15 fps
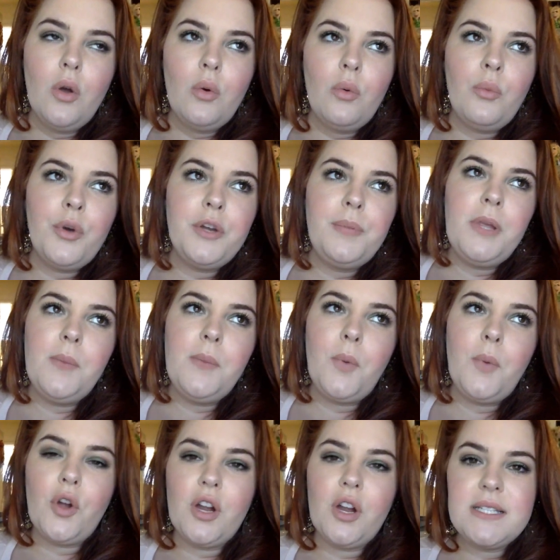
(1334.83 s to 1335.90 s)
would
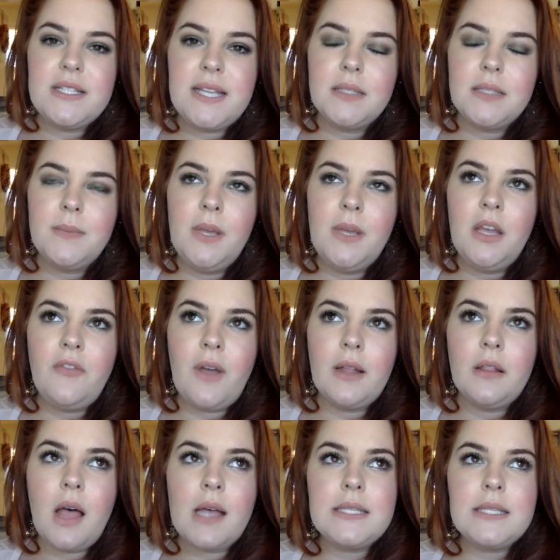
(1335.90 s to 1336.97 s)
people criticize me if I
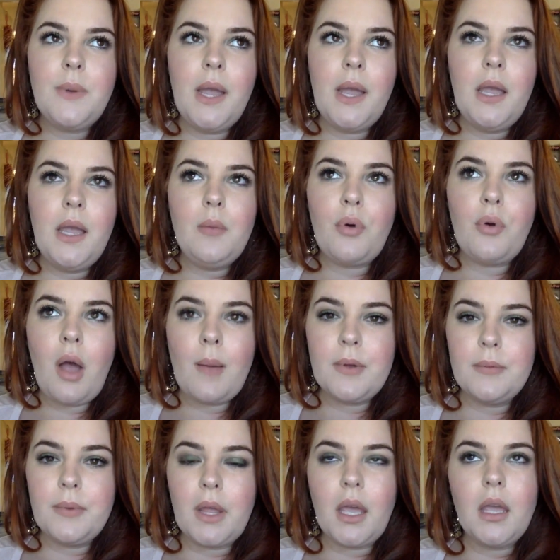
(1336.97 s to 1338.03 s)
lost weight?
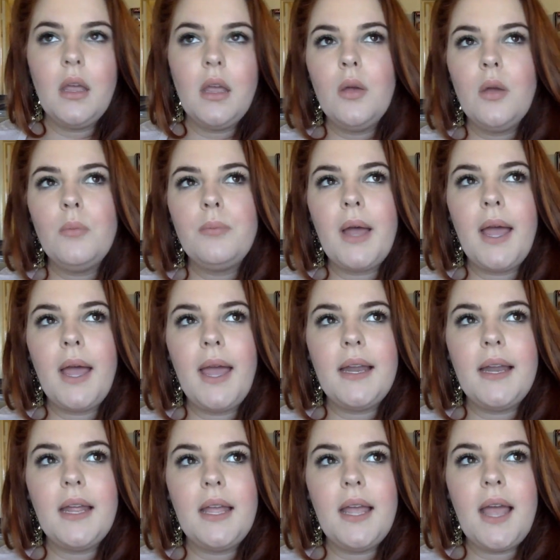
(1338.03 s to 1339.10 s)
Probably.
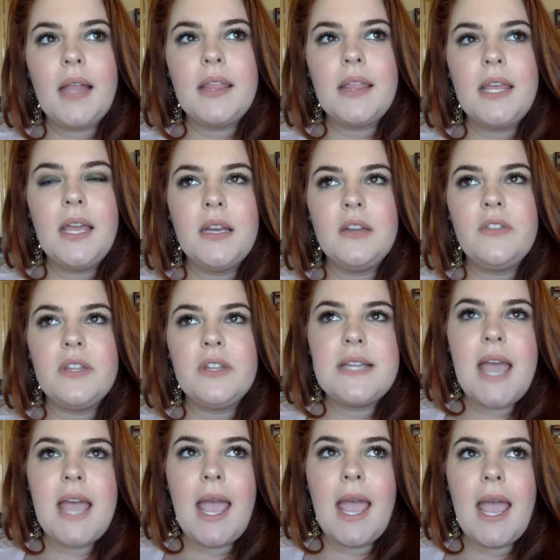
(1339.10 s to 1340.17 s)
But at the end of the
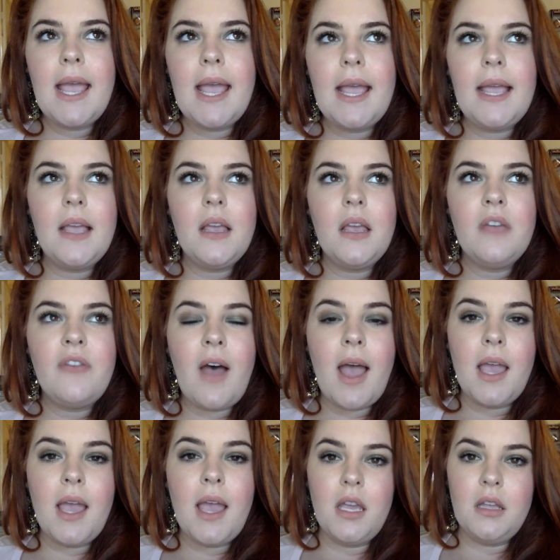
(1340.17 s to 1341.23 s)
day, if
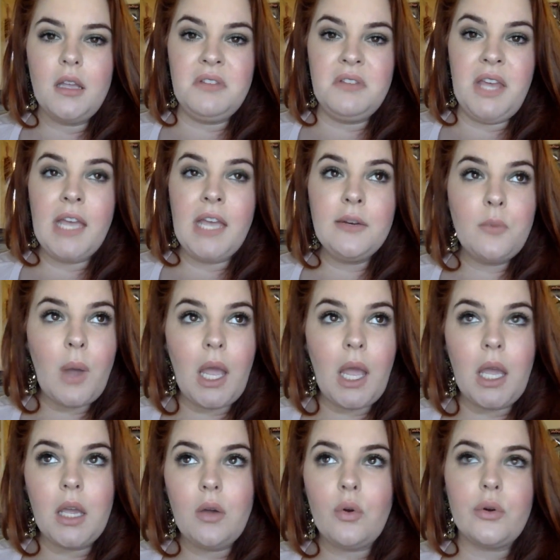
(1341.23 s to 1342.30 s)
I gain
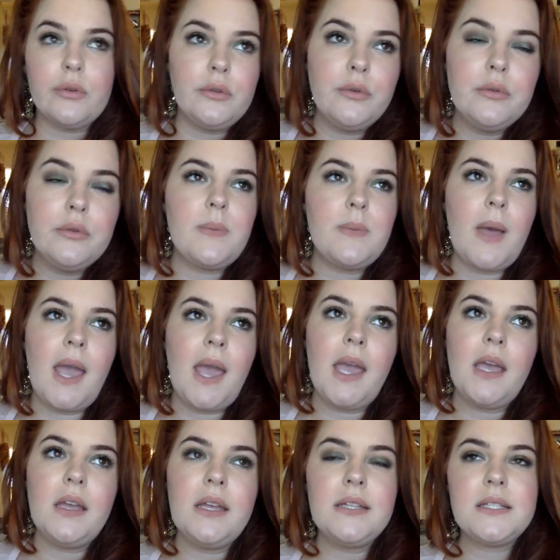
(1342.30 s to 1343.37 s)
weight or lose
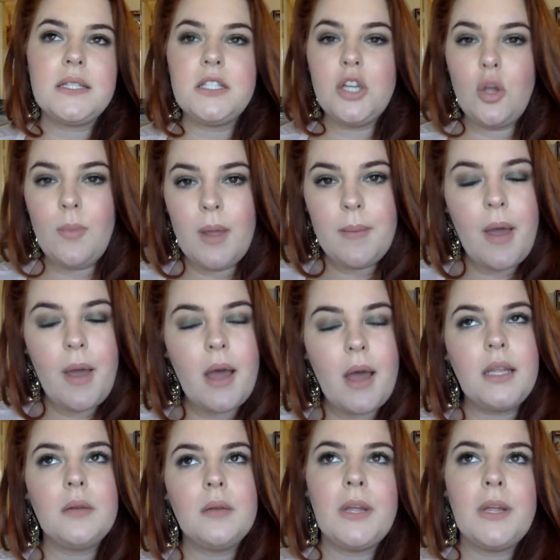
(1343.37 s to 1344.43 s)
weight, it's still my
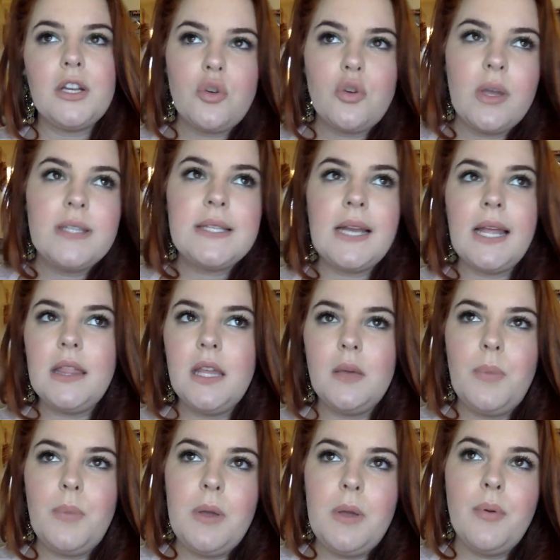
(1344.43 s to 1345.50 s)
body and my choice. And I
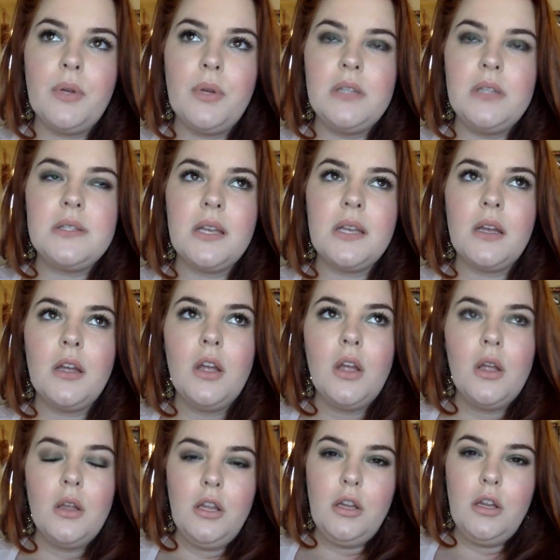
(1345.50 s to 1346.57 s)
think people need to,
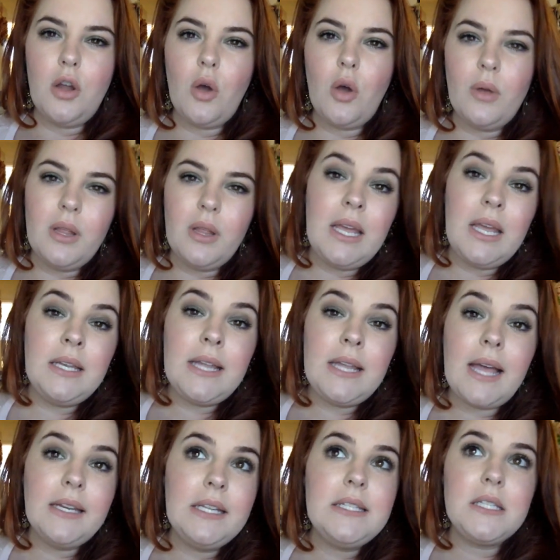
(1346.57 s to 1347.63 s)
and
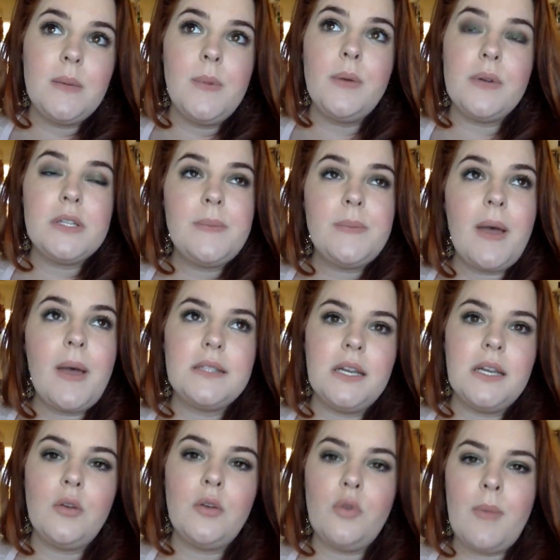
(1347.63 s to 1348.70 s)
that needs to be
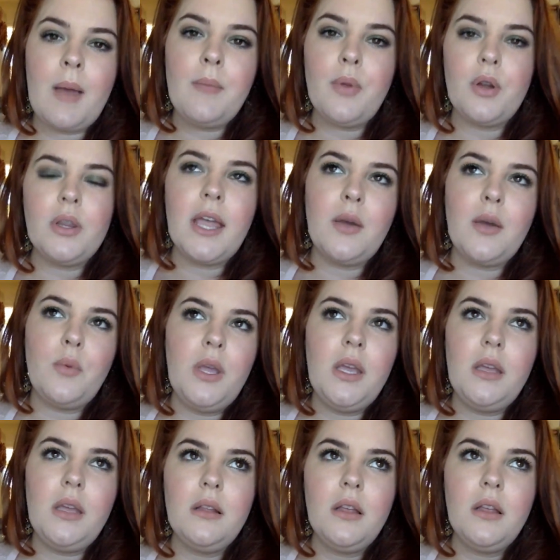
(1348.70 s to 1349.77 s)
respected and remembered. Like
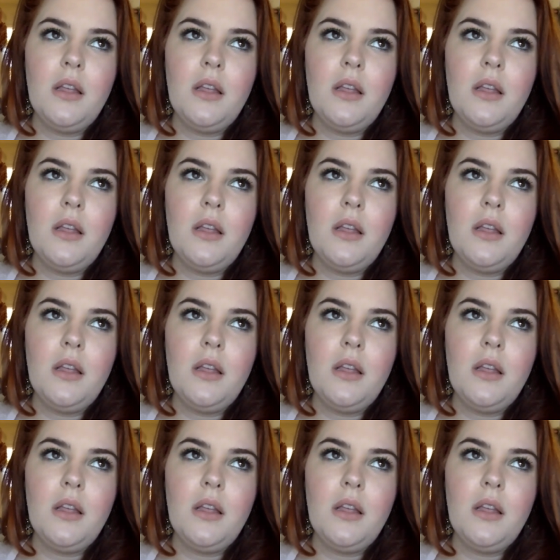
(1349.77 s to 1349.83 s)
we